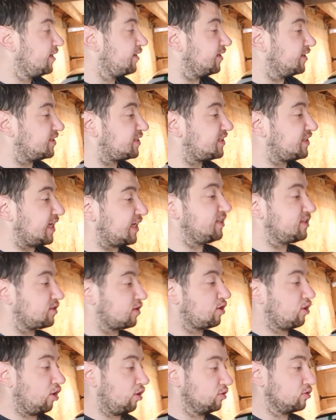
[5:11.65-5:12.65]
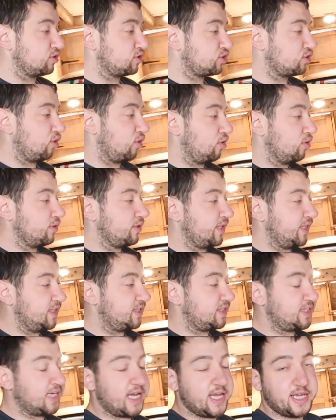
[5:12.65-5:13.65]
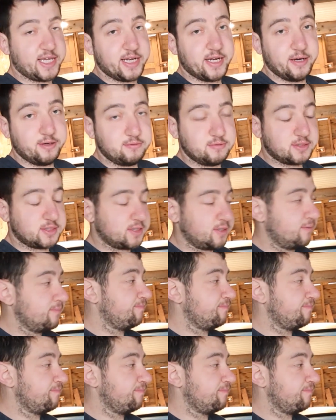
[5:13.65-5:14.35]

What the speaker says: The centre console needs taken out.